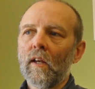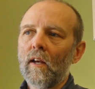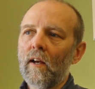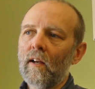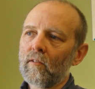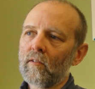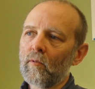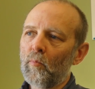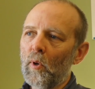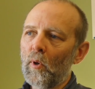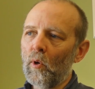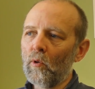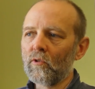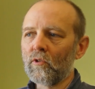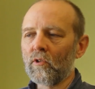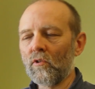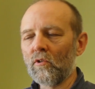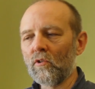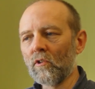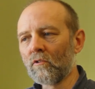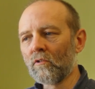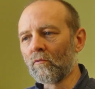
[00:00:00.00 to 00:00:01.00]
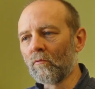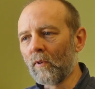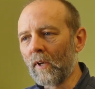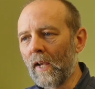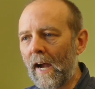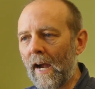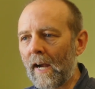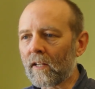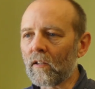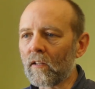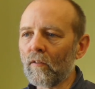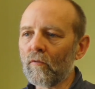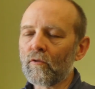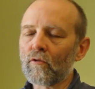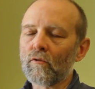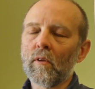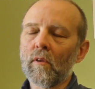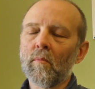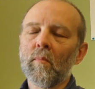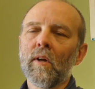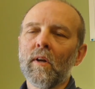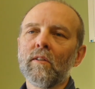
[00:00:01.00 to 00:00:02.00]
as opposed to just reactive
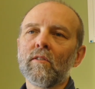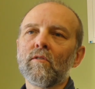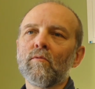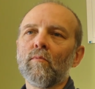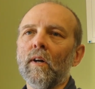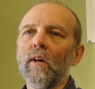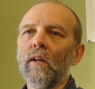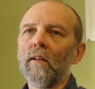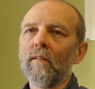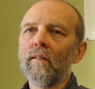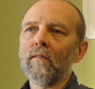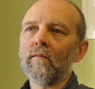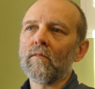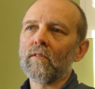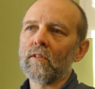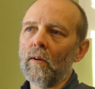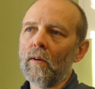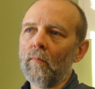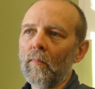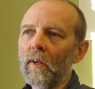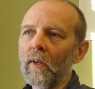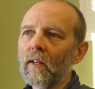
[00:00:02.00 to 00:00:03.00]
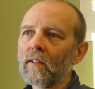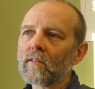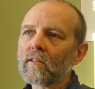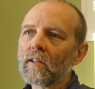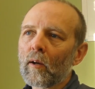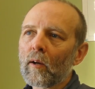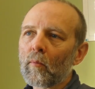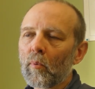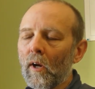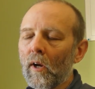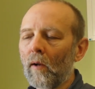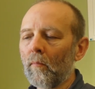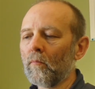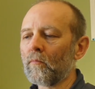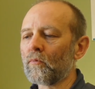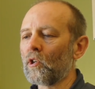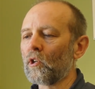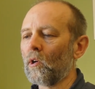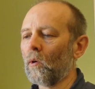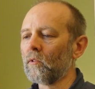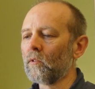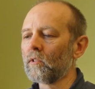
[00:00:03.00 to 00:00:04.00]
treatments when some insect problem
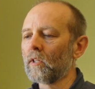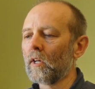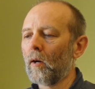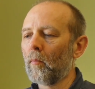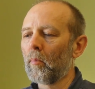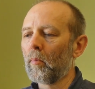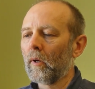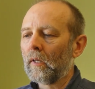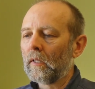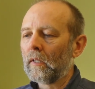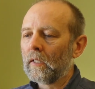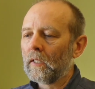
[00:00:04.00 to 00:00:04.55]
shows up,